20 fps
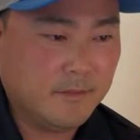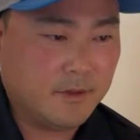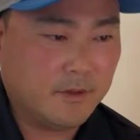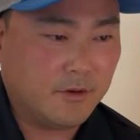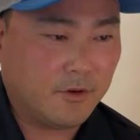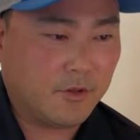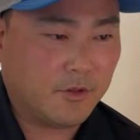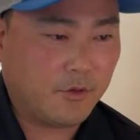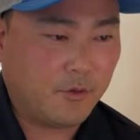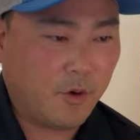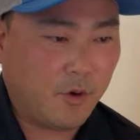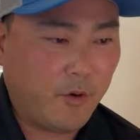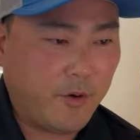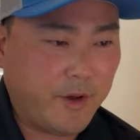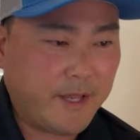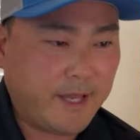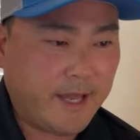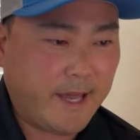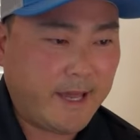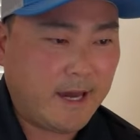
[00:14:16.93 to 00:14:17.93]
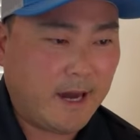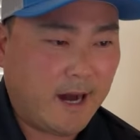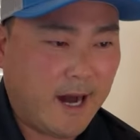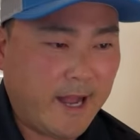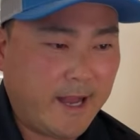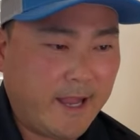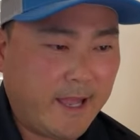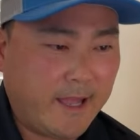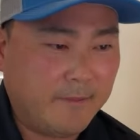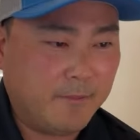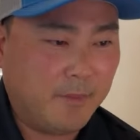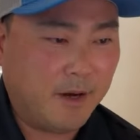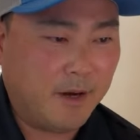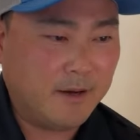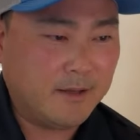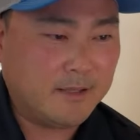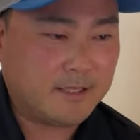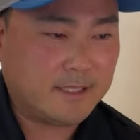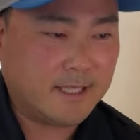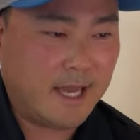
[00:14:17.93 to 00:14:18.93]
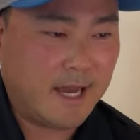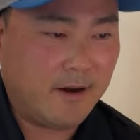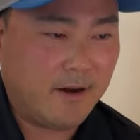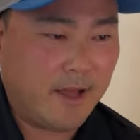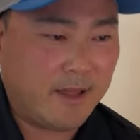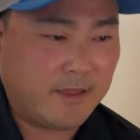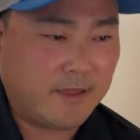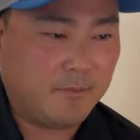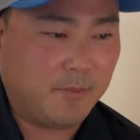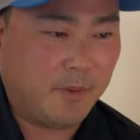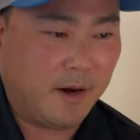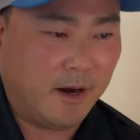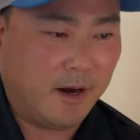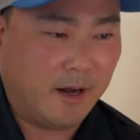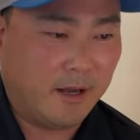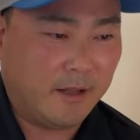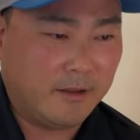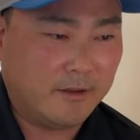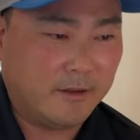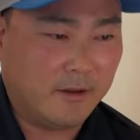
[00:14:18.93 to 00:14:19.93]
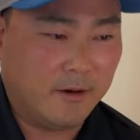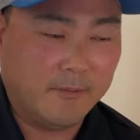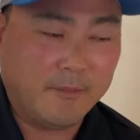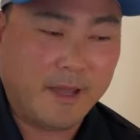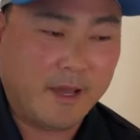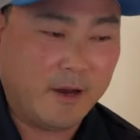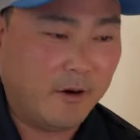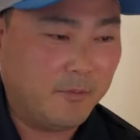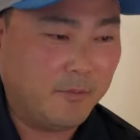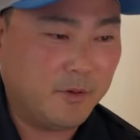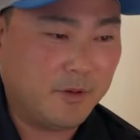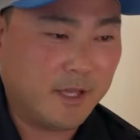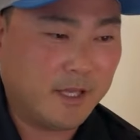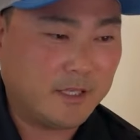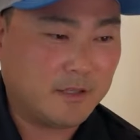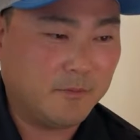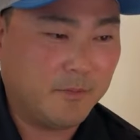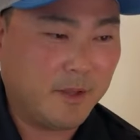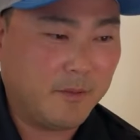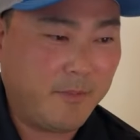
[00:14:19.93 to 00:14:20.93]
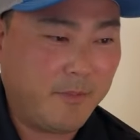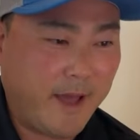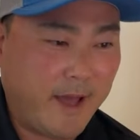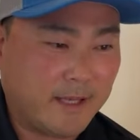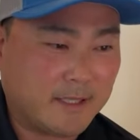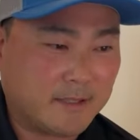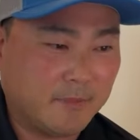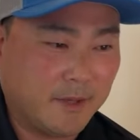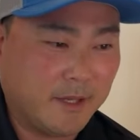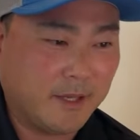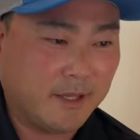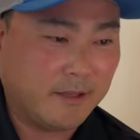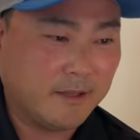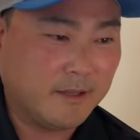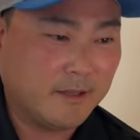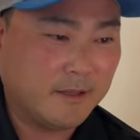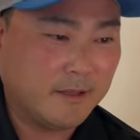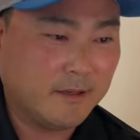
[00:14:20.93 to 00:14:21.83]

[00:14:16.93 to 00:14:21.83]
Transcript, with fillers: You're throwing a hothead bugs now at the pond. Oh, man, I hope you catch a big bass, man.